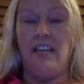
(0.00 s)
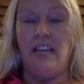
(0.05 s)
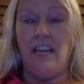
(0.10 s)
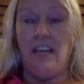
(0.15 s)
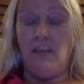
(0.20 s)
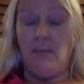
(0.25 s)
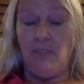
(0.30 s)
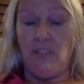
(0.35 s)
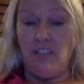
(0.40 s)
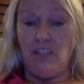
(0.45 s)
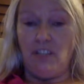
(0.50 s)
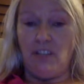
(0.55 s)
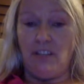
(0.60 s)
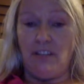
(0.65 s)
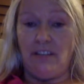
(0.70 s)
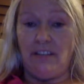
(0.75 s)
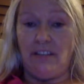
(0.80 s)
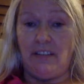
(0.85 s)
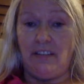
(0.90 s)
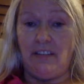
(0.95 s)

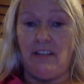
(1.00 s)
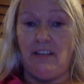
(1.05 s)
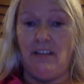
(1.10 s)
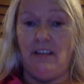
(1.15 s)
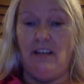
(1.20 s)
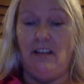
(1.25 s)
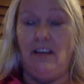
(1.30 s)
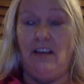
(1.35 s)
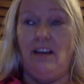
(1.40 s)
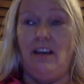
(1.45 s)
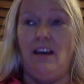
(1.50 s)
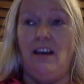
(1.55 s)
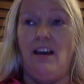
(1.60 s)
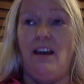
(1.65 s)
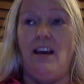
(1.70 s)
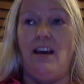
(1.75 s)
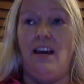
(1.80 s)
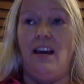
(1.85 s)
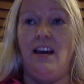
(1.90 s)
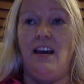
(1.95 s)
images,
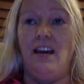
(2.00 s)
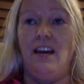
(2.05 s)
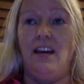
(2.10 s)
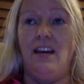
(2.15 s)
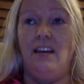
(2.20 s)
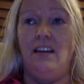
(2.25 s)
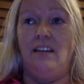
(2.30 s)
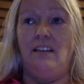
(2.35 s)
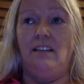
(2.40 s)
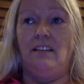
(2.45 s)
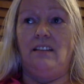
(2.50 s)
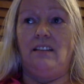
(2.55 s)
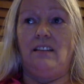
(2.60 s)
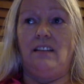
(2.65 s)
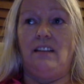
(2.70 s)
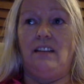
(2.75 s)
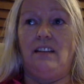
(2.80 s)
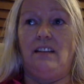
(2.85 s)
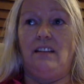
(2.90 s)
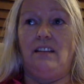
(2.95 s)
and
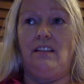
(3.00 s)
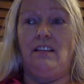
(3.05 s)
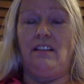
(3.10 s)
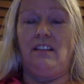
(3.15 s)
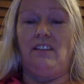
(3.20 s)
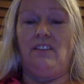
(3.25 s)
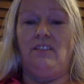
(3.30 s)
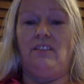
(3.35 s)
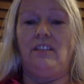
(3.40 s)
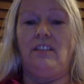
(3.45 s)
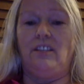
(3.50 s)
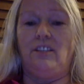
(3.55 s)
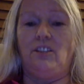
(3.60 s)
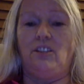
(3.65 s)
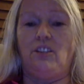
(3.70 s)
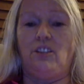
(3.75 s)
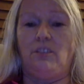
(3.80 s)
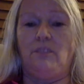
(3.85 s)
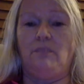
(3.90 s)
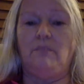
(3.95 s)
this
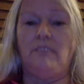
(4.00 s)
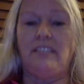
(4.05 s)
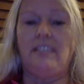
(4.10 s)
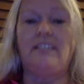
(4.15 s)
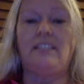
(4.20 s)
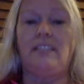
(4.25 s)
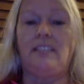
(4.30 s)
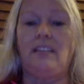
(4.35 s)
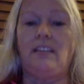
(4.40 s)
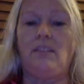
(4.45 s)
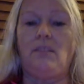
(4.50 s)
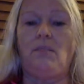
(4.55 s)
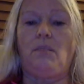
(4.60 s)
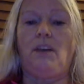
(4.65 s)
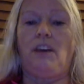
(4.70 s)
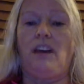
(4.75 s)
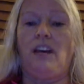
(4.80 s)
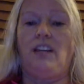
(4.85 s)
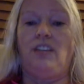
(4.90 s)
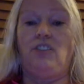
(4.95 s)
shouldn't be seen
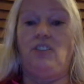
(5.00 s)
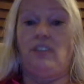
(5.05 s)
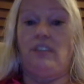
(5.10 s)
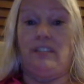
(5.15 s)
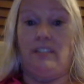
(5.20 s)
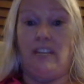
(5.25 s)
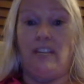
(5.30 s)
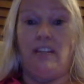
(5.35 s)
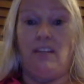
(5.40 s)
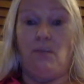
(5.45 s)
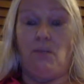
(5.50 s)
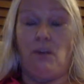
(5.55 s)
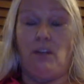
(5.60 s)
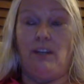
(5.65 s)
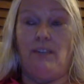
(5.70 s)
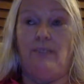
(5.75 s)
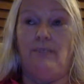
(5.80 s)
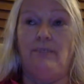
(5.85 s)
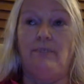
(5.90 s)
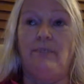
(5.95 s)
by just
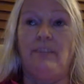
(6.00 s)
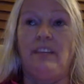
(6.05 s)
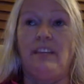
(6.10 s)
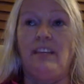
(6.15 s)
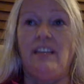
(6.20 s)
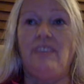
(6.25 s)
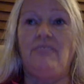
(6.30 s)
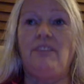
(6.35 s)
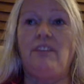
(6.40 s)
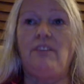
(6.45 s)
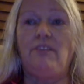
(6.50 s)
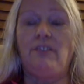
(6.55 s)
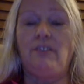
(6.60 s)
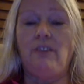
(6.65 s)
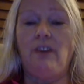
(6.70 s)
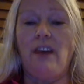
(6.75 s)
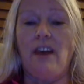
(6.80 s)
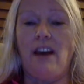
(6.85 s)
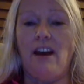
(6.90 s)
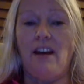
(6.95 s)
anyone. Even if
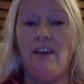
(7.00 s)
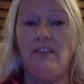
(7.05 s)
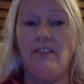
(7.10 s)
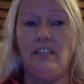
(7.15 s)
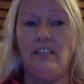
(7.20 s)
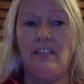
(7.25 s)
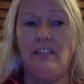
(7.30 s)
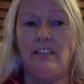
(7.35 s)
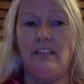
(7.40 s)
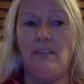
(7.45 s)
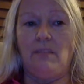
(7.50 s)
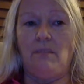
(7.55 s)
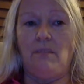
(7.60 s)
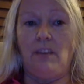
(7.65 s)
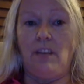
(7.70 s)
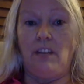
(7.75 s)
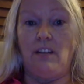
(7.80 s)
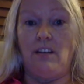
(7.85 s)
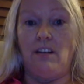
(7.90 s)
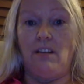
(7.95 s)
you have some
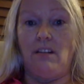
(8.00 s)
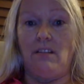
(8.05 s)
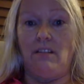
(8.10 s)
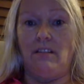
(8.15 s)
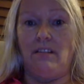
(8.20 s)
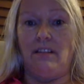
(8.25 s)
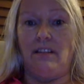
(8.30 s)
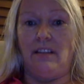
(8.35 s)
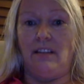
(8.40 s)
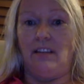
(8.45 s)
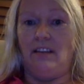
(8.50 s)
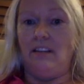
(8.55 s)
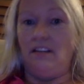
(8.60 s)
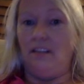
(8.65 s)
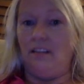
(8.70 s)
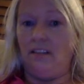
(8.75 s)
adult that